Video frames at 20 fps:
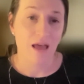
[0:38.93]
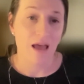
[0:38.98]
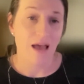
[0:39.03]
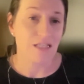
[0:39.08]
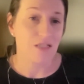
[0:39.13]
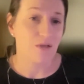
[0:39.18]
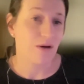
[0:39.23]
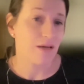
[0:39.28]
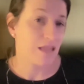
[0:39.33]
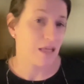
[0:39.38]

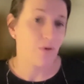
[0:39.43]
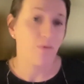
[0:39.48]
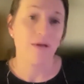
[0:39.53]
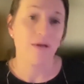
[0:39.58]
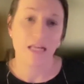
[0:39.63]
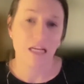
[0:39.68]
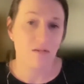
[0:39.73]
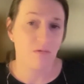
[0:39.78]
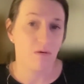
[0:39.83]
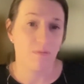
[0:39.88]
And so I think we
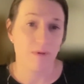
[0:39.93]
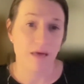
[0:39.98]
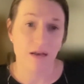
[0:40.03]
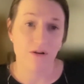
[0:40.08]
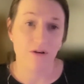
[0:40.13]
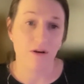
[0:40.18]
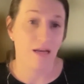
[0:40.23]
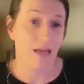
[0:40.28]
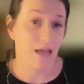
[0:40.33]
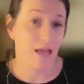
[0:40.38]
need to be
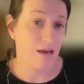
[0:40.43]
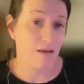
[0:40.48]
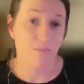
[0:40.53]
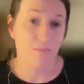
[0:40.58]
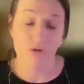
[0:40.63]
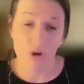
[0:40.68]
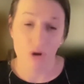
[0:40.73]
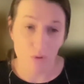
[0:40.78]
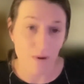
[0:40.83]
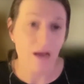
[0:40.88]
better, again, at
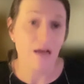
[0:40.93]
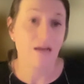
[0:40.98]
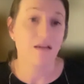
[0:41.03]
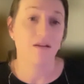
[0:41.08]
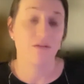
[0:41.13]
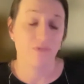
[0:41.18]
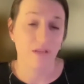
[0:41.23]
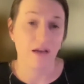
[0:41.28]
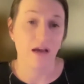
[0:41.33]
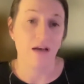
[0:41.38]

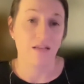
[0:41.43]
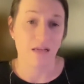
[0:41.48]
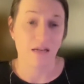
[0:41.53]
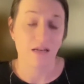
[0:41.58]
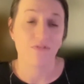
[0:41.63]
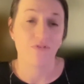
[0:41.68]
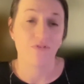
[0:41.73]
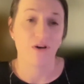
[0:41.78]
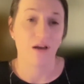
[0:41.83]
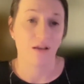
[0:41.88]
proactively
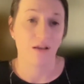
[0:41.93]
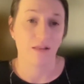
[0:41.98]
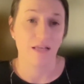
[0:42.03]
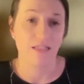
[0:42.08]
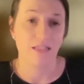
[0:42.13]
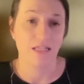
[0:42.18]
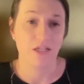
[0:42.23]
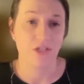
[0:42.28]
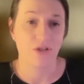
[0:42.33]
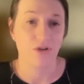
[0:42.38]
identifying
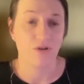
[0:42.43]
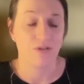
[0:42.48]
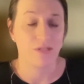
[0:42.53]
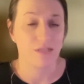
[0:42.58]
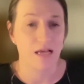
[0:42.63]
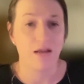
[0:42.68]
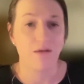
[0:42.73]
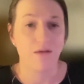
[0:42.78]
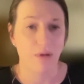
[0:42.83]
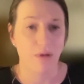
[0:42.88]
these issues
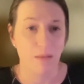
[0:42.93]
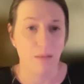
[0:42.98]
and,